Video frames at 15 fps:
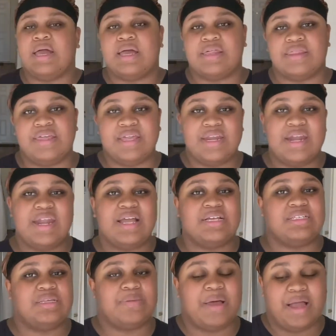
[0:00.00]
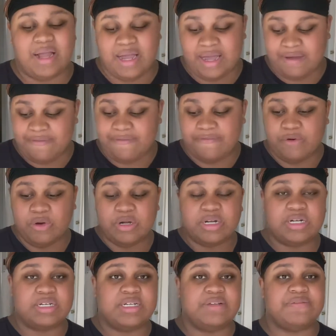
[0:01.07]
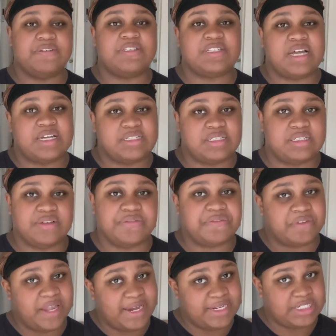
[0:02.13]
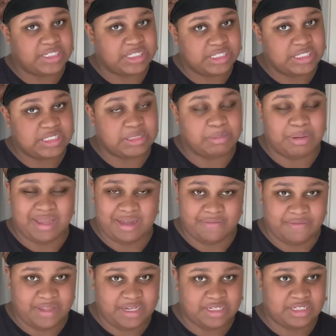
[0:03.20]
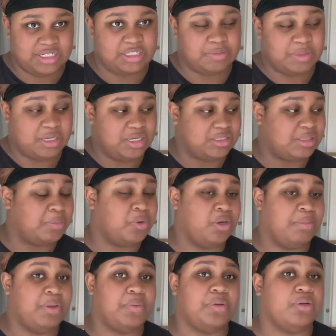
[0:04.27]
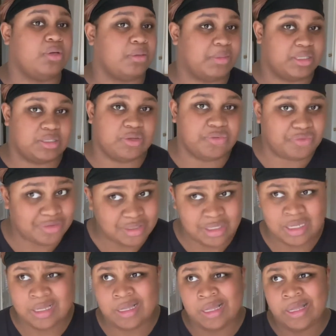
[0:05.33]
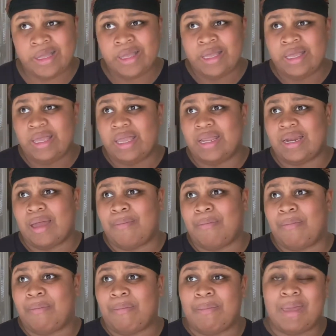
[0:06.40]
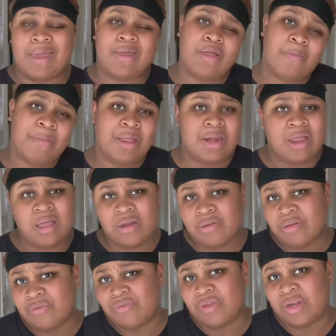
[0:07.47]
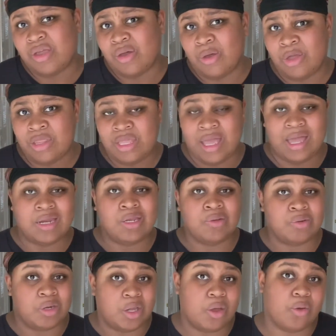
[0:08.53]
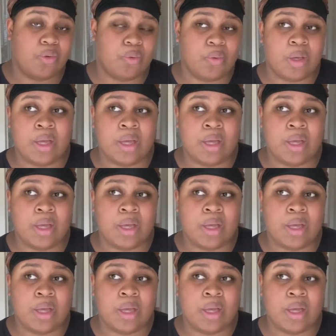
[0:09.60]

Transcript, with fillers: Then next up, I got four different sizes of flat sheets, black flat sheets, because I'm going to be redoing my sofa, and I may or may not do a video on that. I don't know,